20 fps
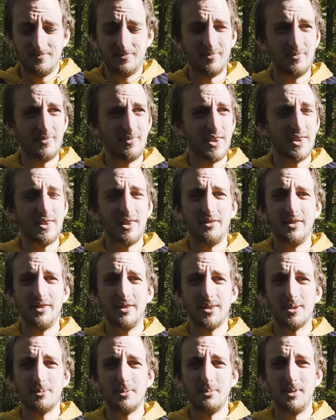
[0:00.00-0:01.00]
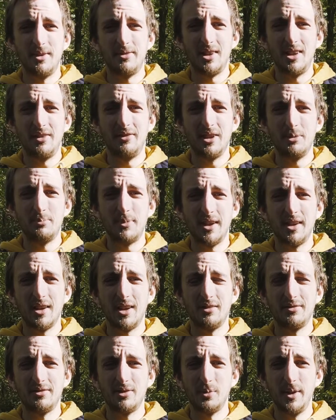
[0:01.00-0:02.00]
there's nothing stopping me from living in my
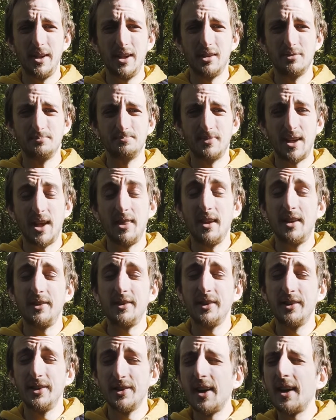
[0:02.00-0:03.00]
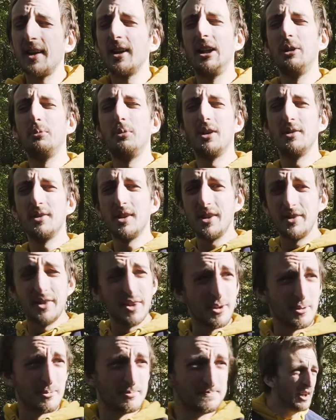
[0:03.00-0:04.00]
car for a week, and that's exactly what I'm going
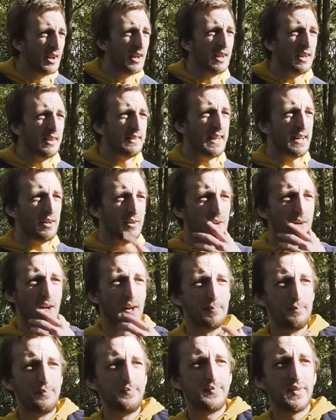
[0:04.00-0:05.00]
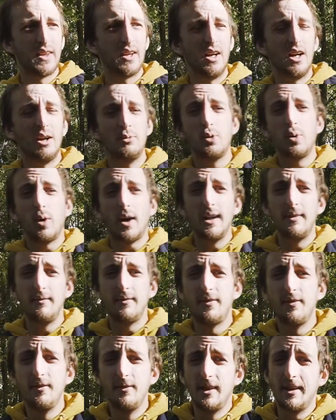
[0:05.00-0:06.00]
to do. Now, I'm quite
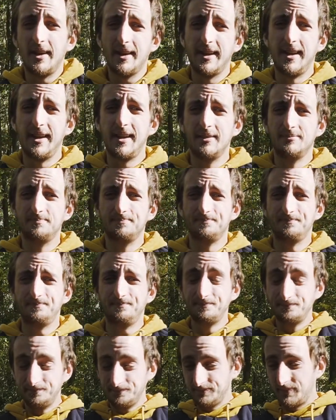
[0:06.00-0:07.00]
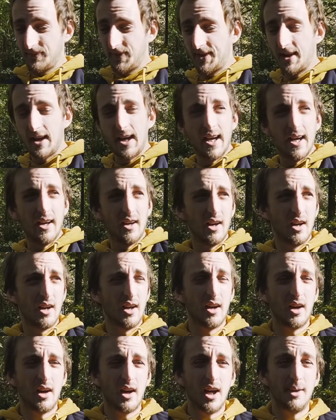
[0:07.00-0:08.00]
lucky that
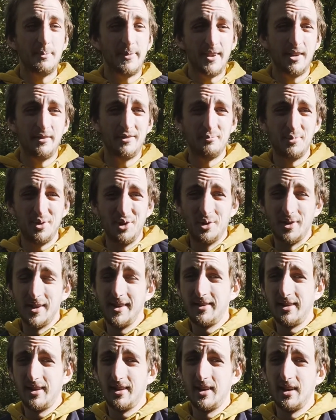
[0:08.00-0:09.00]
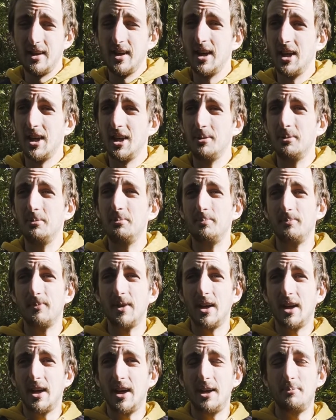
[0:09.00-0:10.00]
I'm self-employed. I'm
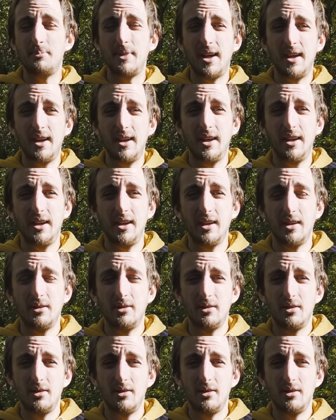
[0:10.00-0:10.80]
a